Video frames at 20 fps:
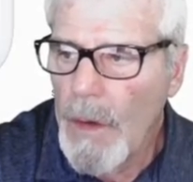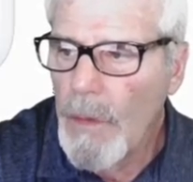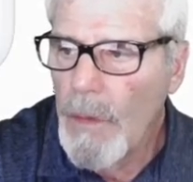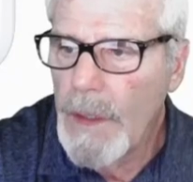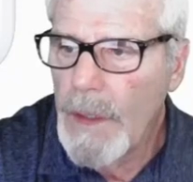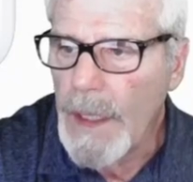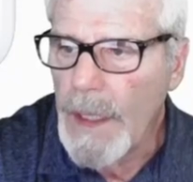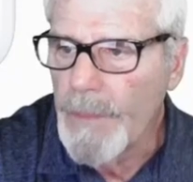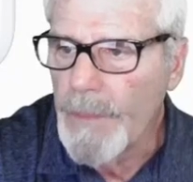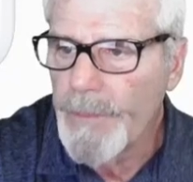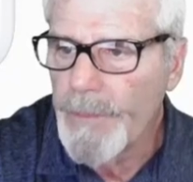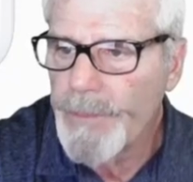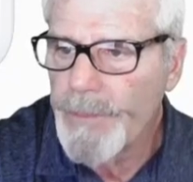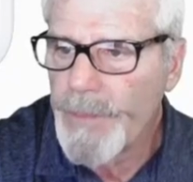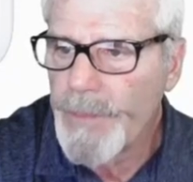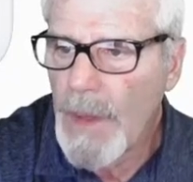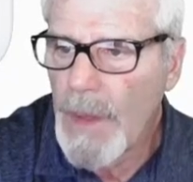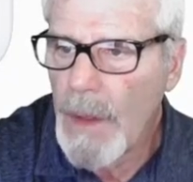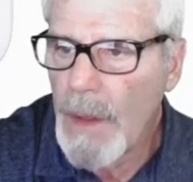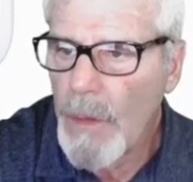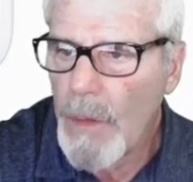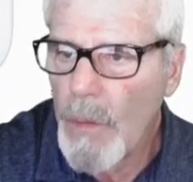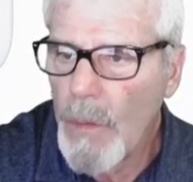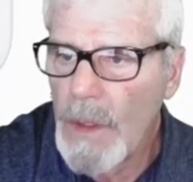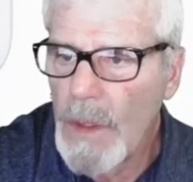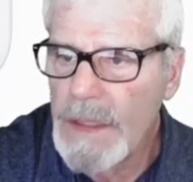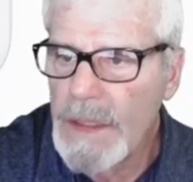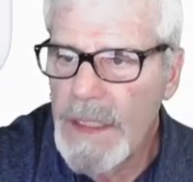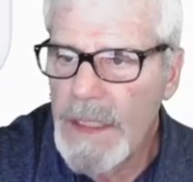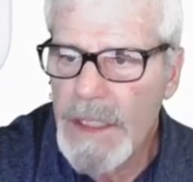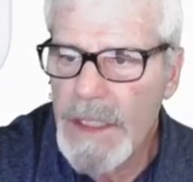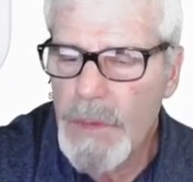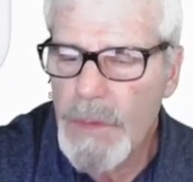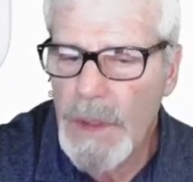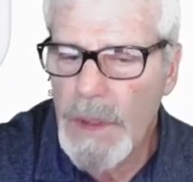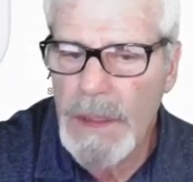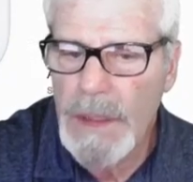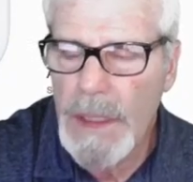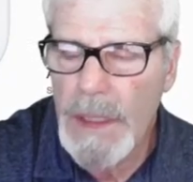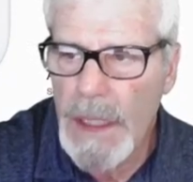Okay, what this
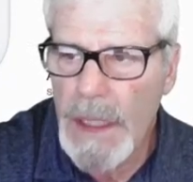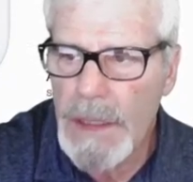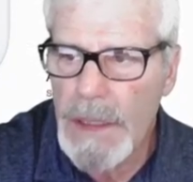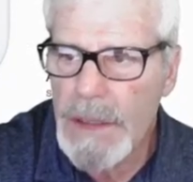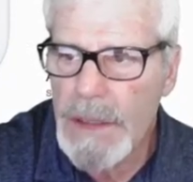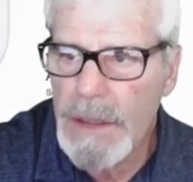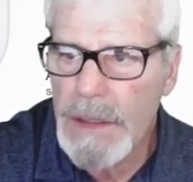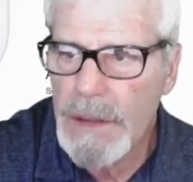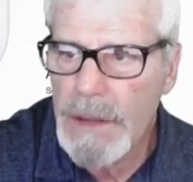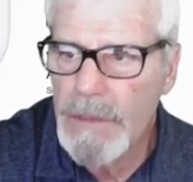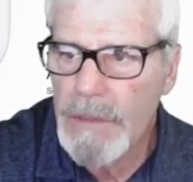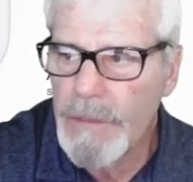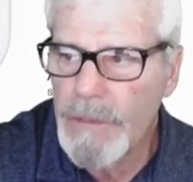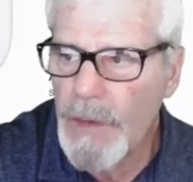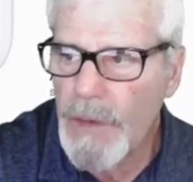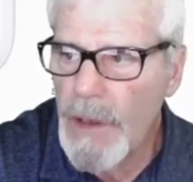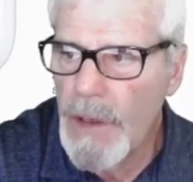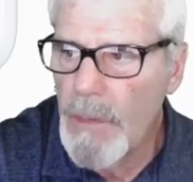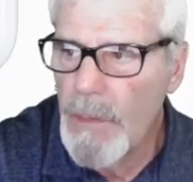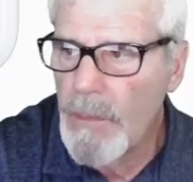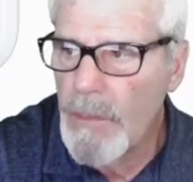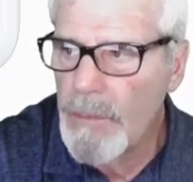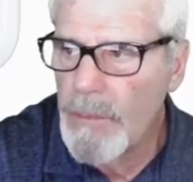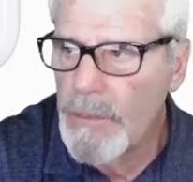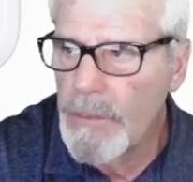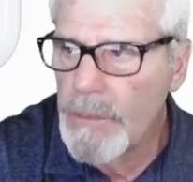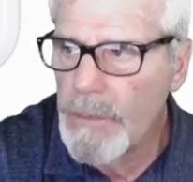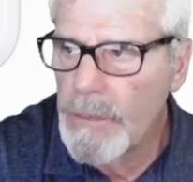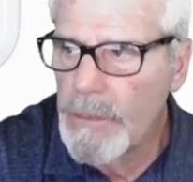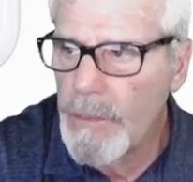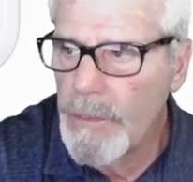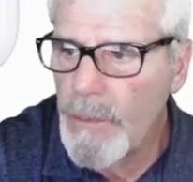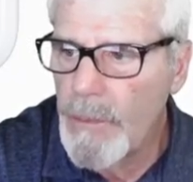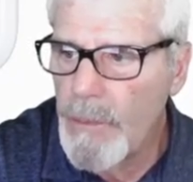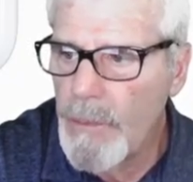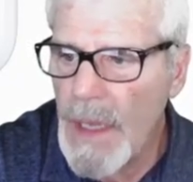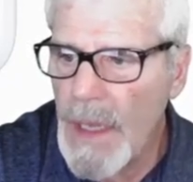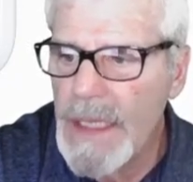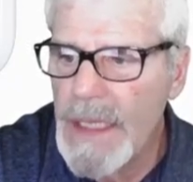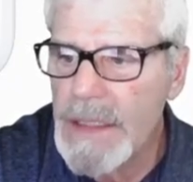one does, very
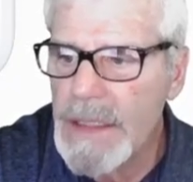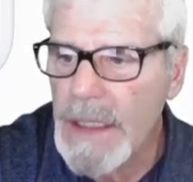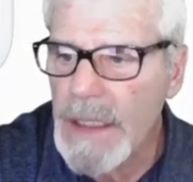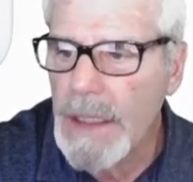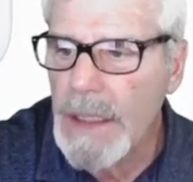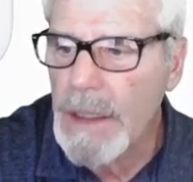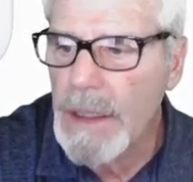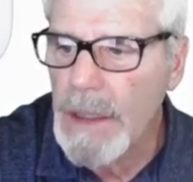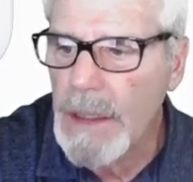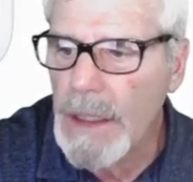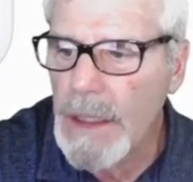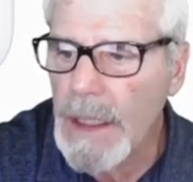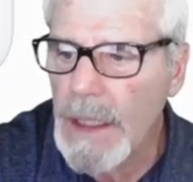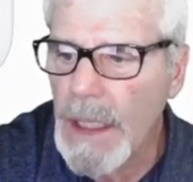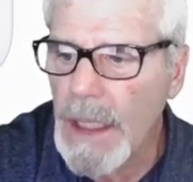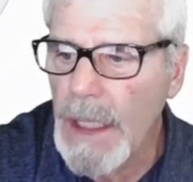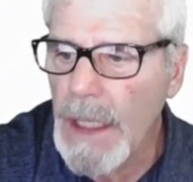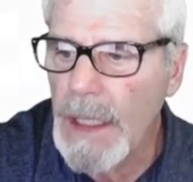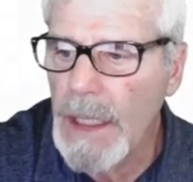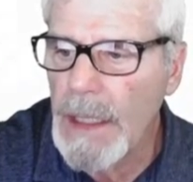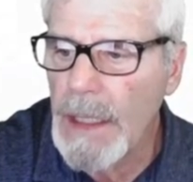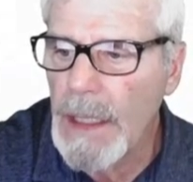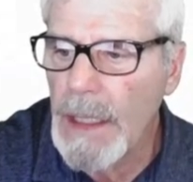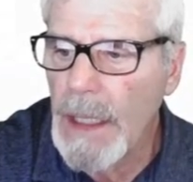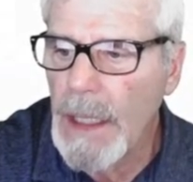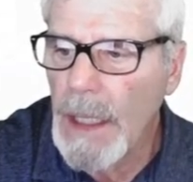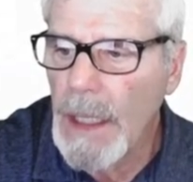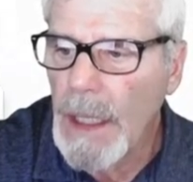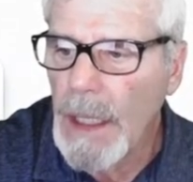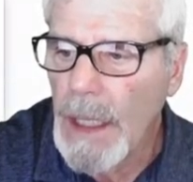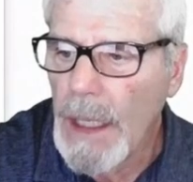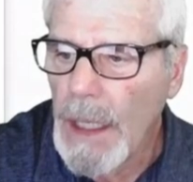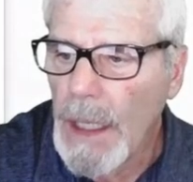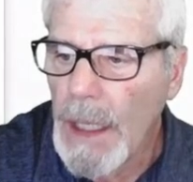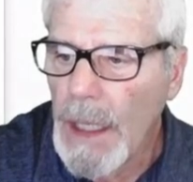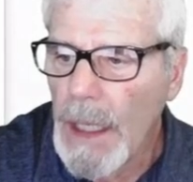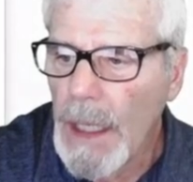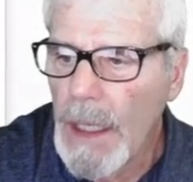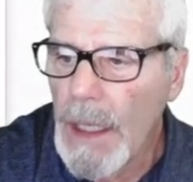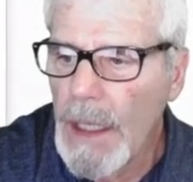basically,
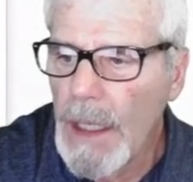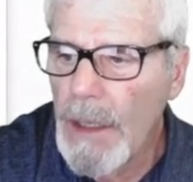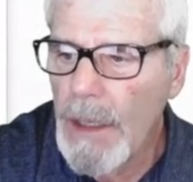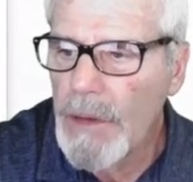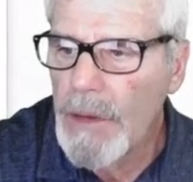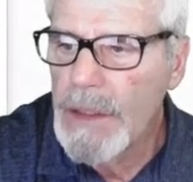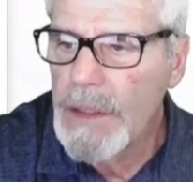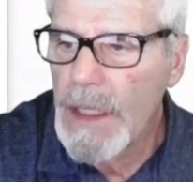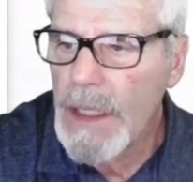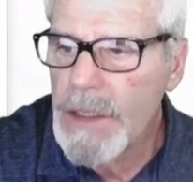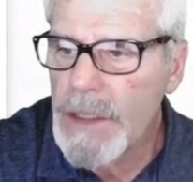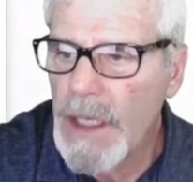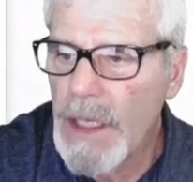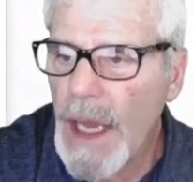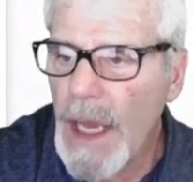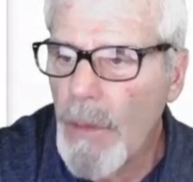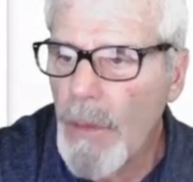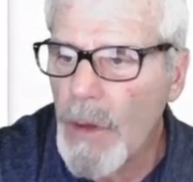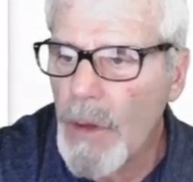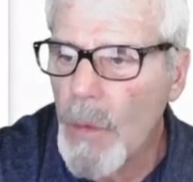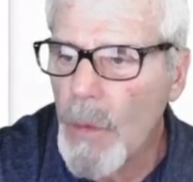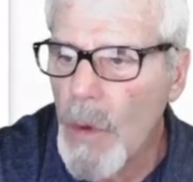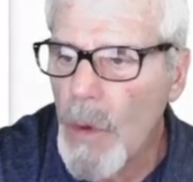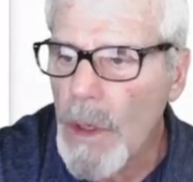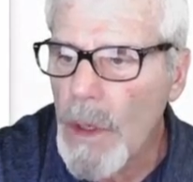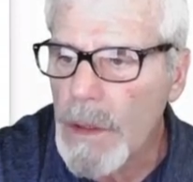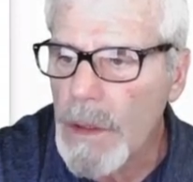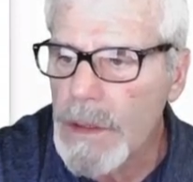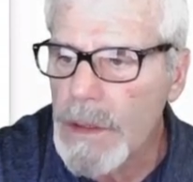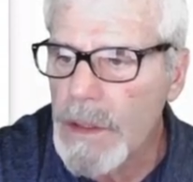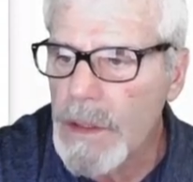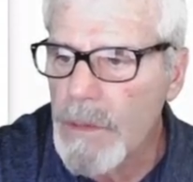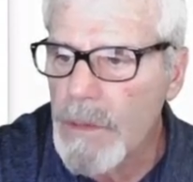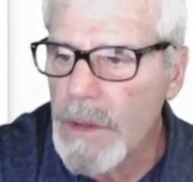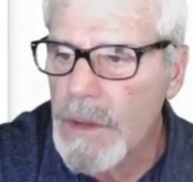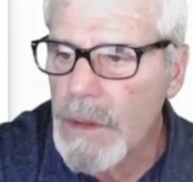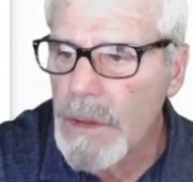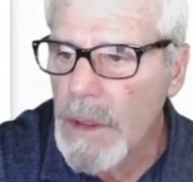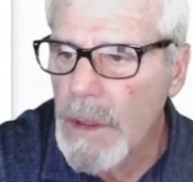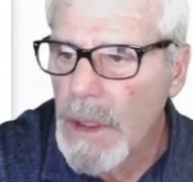here it tells you how it works.
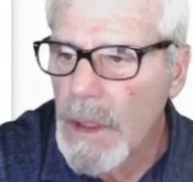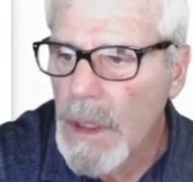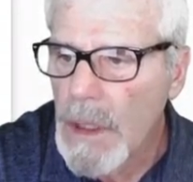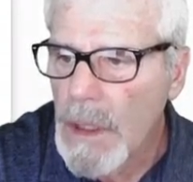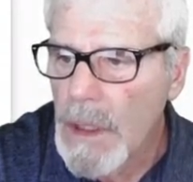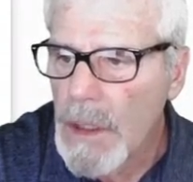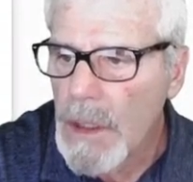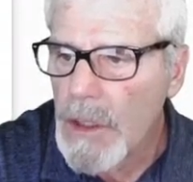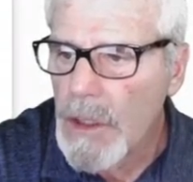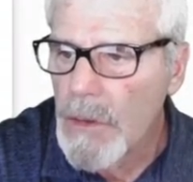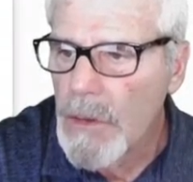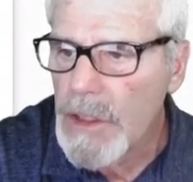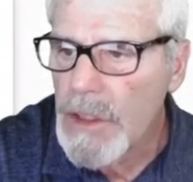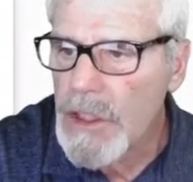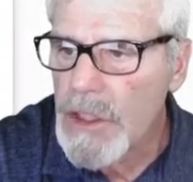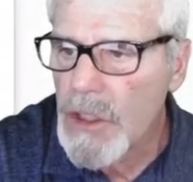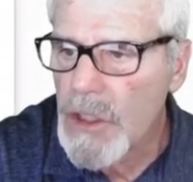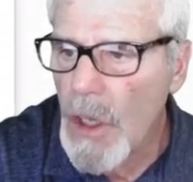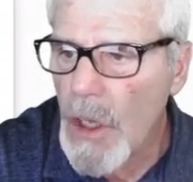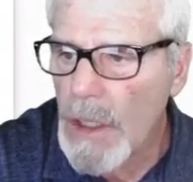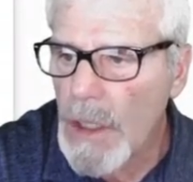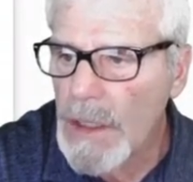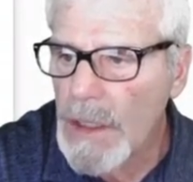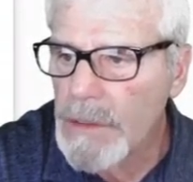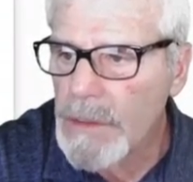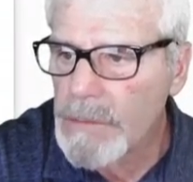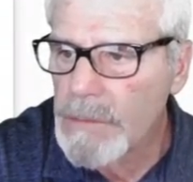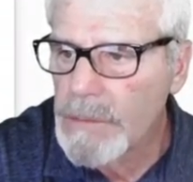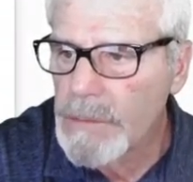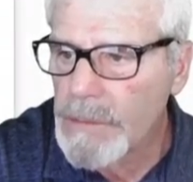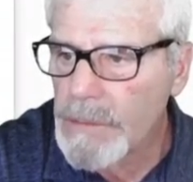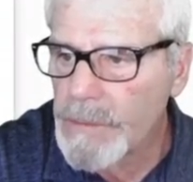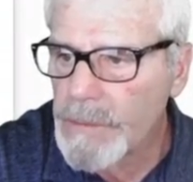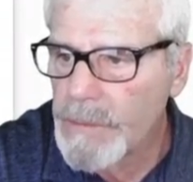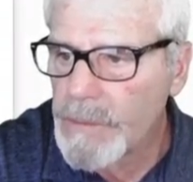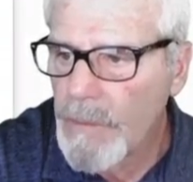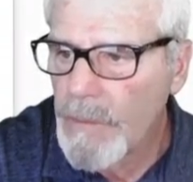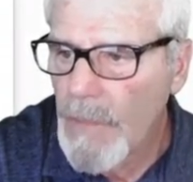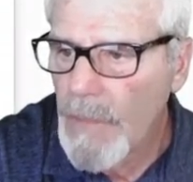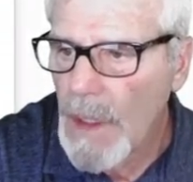You install it.
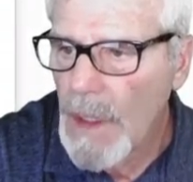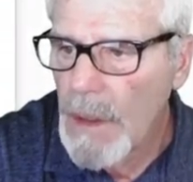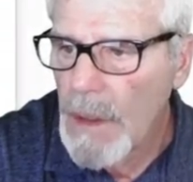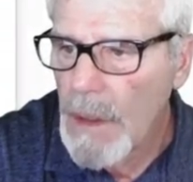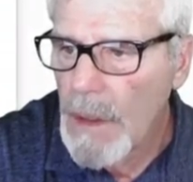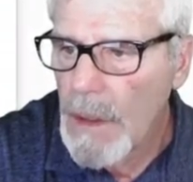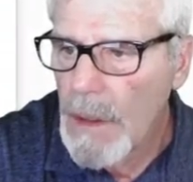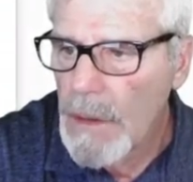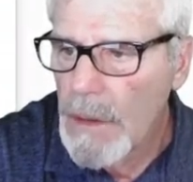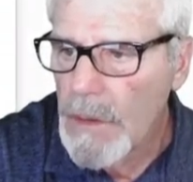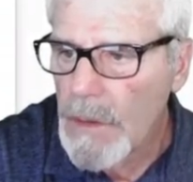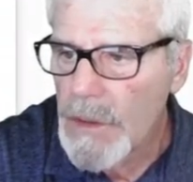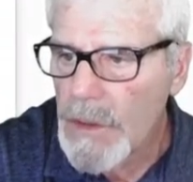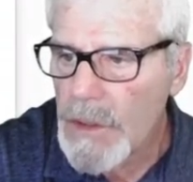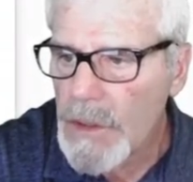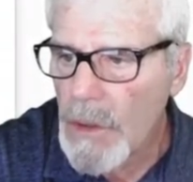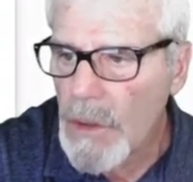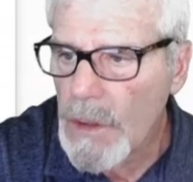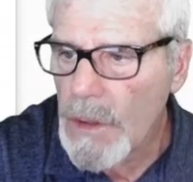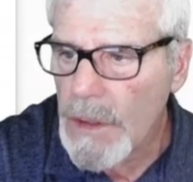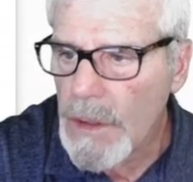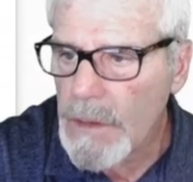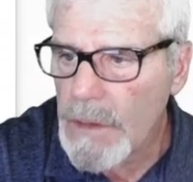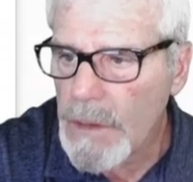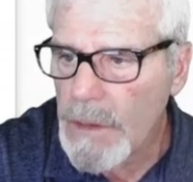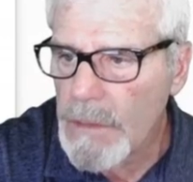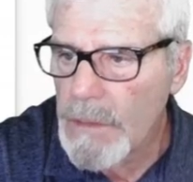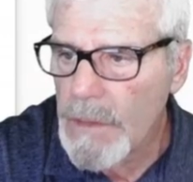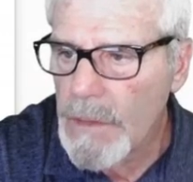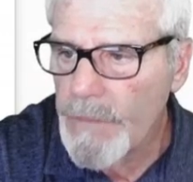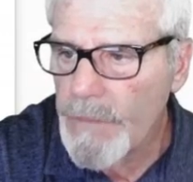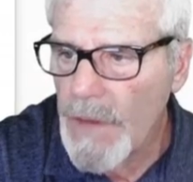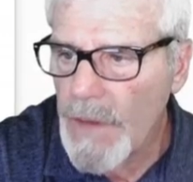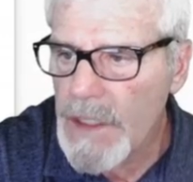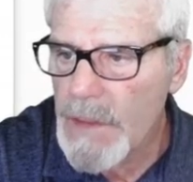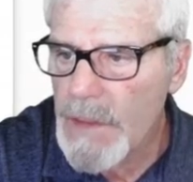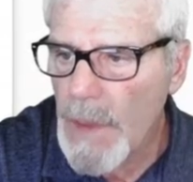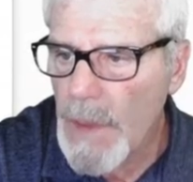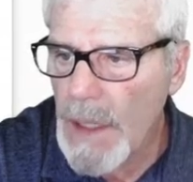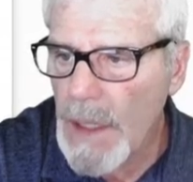You install the
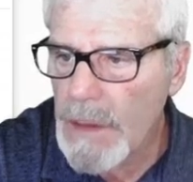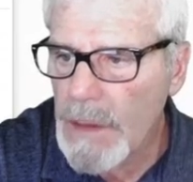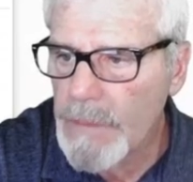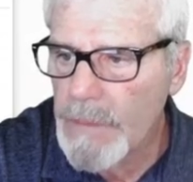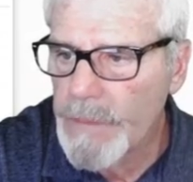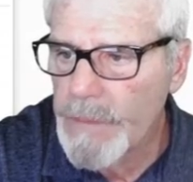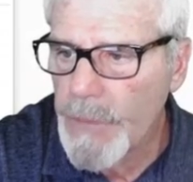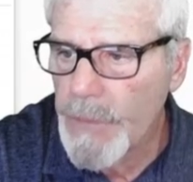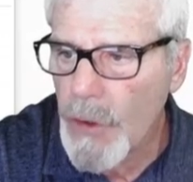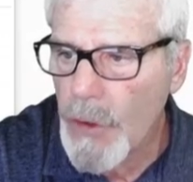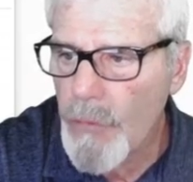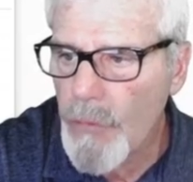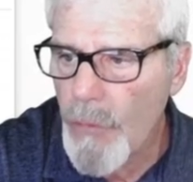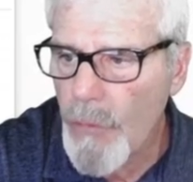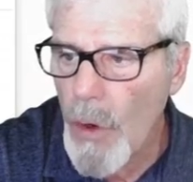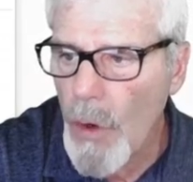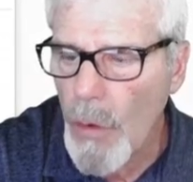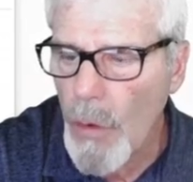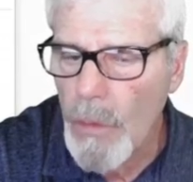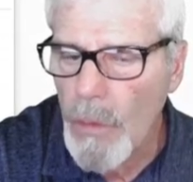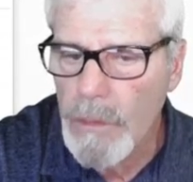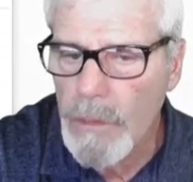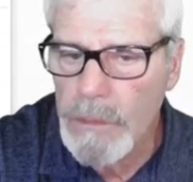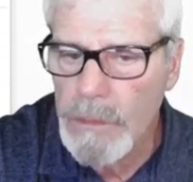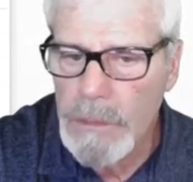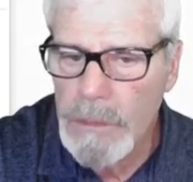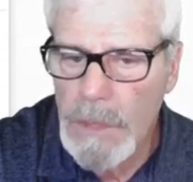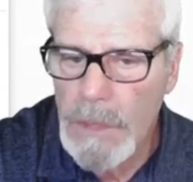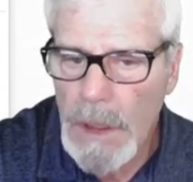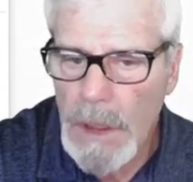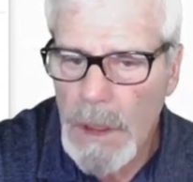fake spot for Chrome.